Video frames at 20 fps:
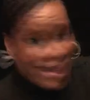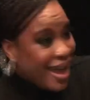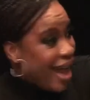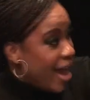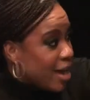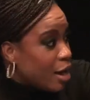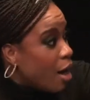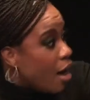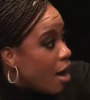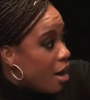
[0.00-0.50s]

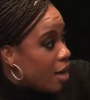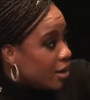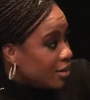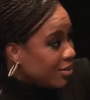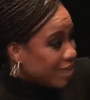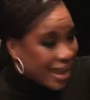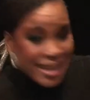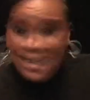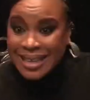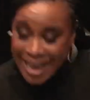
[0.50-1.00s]
at all
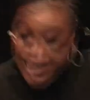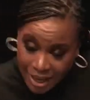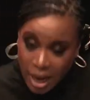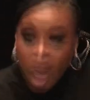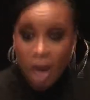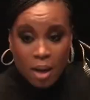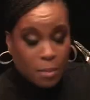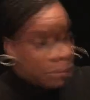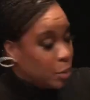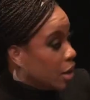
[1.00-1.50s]
he's like get
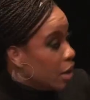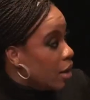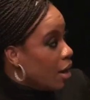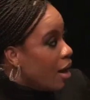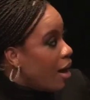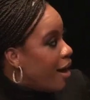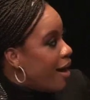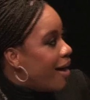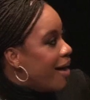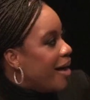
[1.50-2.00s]
up
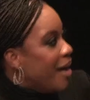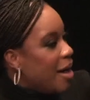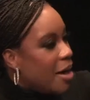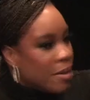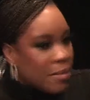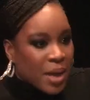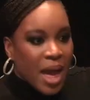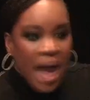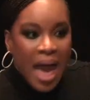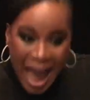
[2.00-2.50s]

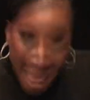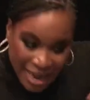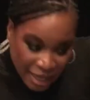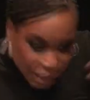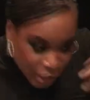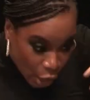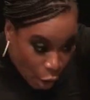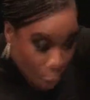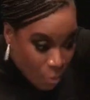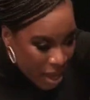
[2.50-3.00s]
um,
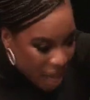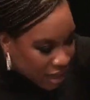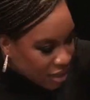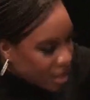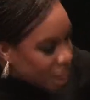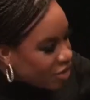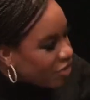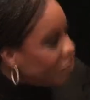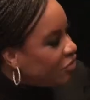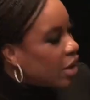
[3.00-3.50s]
and go make
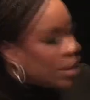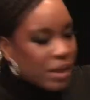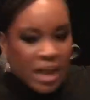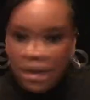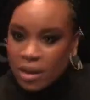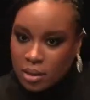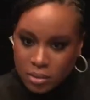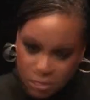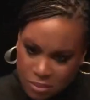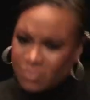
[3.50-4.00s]
another f-.
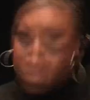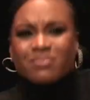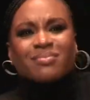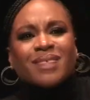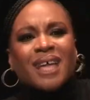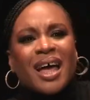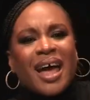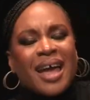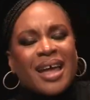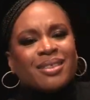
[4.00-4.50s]
like
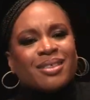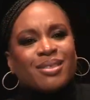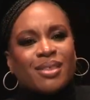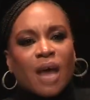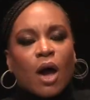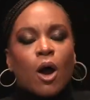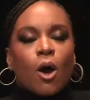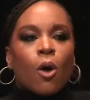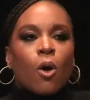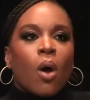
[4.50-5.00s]
and
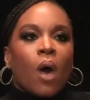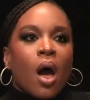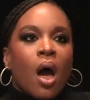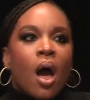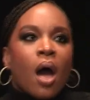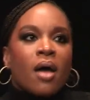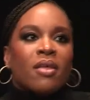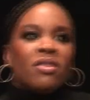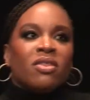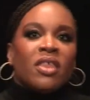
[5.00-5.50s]
so
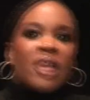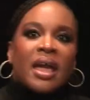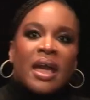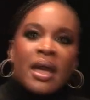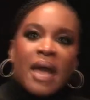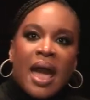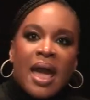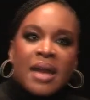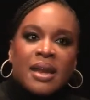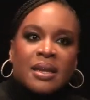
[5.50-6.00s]

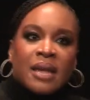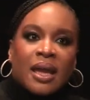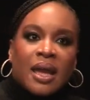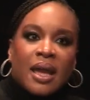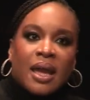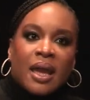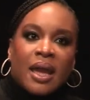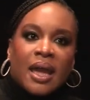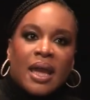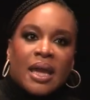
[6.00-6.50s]
it, and
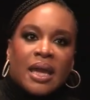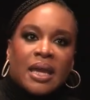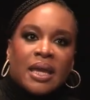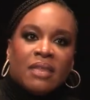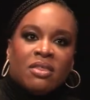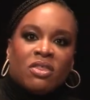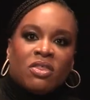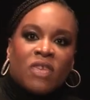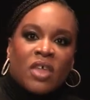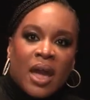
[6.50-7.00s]

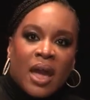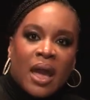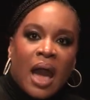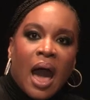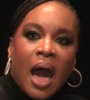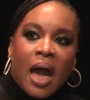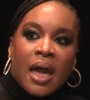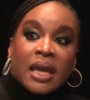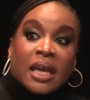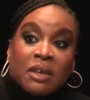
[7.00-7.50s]
they
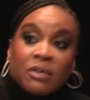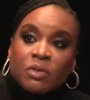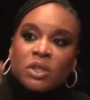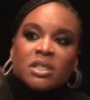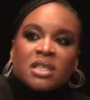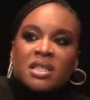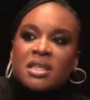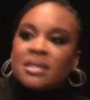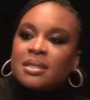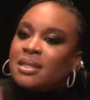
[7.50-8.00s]
even
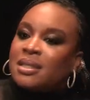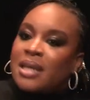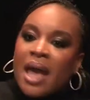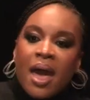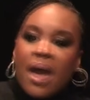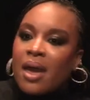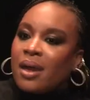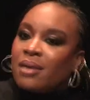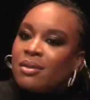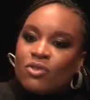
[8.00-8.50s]
to this
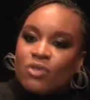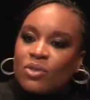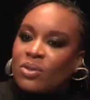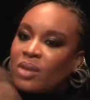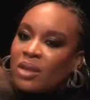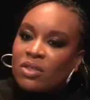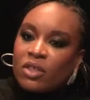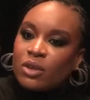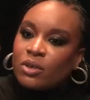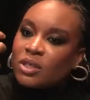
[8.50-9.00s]
day it's just
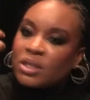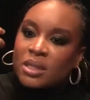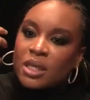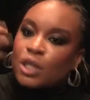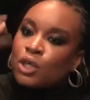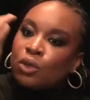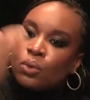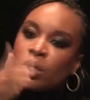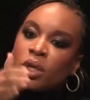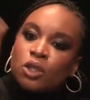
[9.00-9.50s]
like they're just
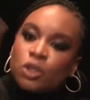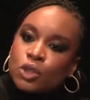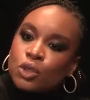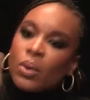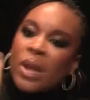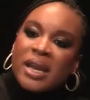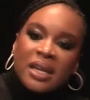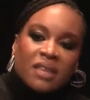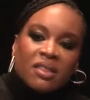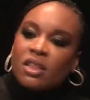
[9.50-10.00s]
like you can
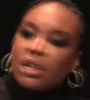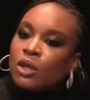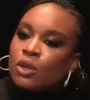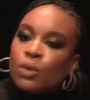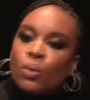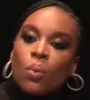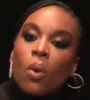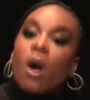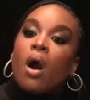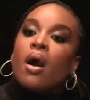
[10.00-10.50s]
do anything
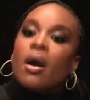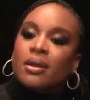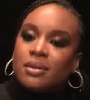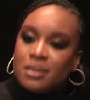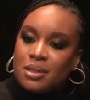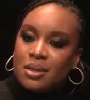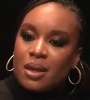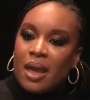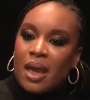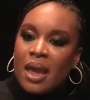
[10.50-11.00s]
you
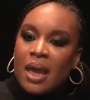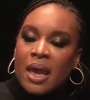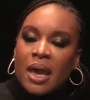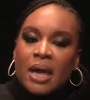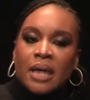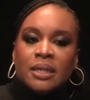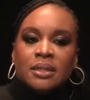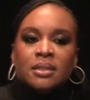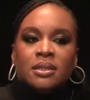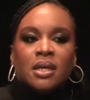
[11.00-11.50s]
want
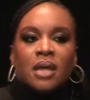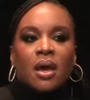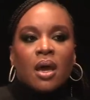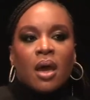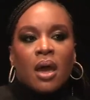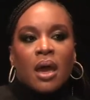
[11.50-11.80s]
and